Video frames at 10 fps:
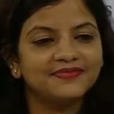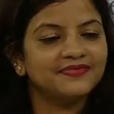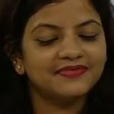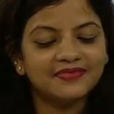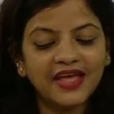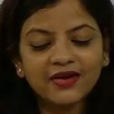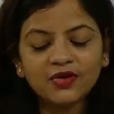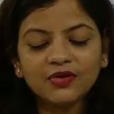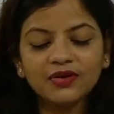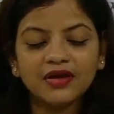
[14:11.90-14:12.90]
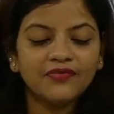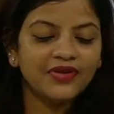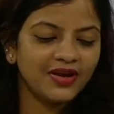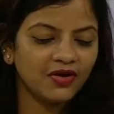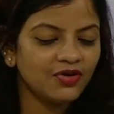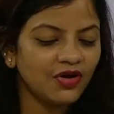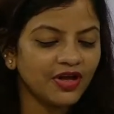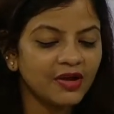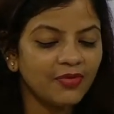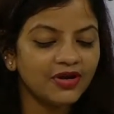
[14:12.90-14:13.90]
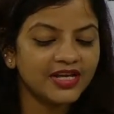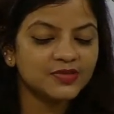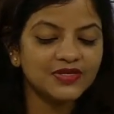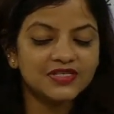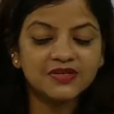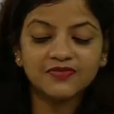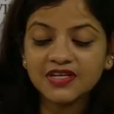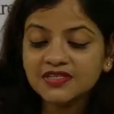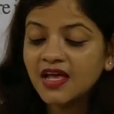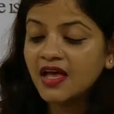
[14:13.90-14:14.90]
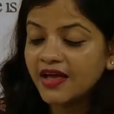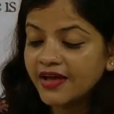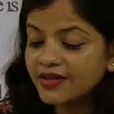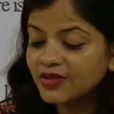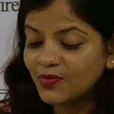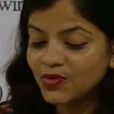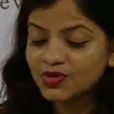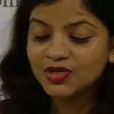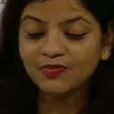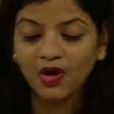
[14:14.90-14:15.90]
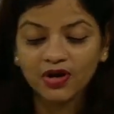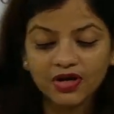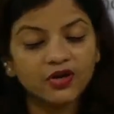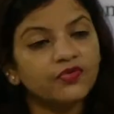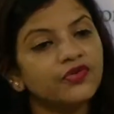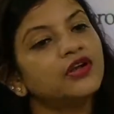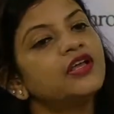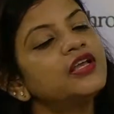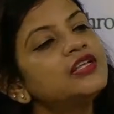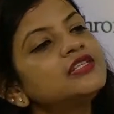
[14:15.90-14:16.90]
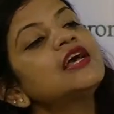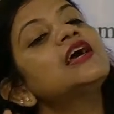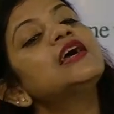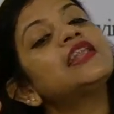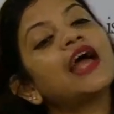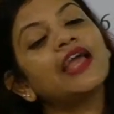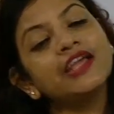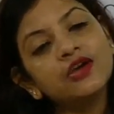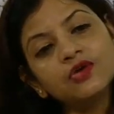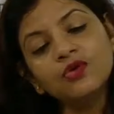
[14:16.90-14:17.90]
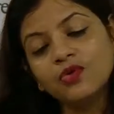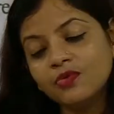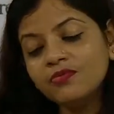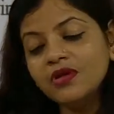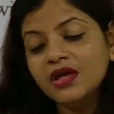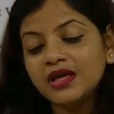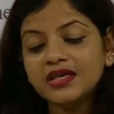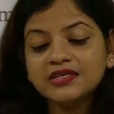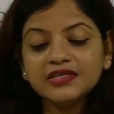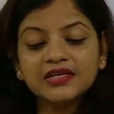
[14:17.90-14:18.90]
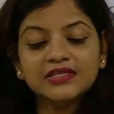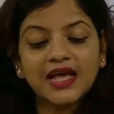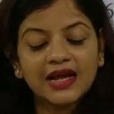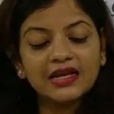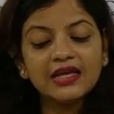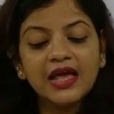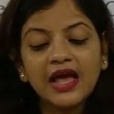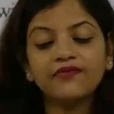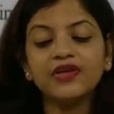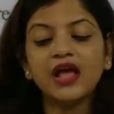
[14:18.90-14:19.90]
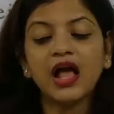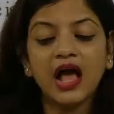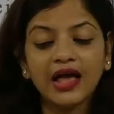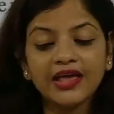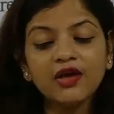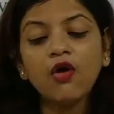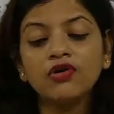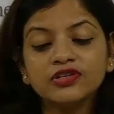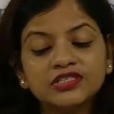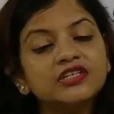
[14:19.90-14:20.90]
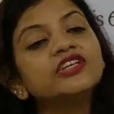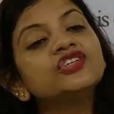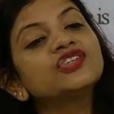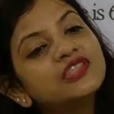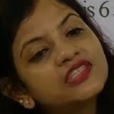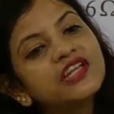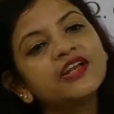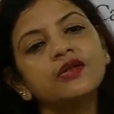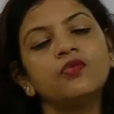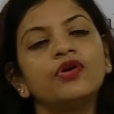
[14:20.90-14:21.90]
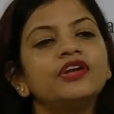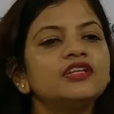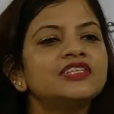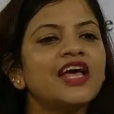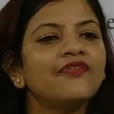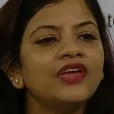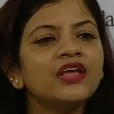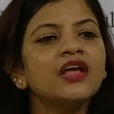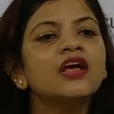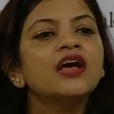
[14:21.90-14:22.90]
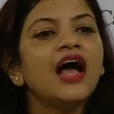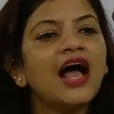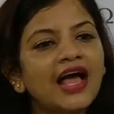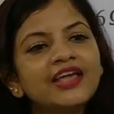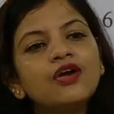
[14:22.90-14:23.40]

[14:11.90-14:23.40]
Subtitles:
nichrome, we are not talking about expensiveness. Here the most important word is nichrome is exactly having high oxidation state. What it is having? High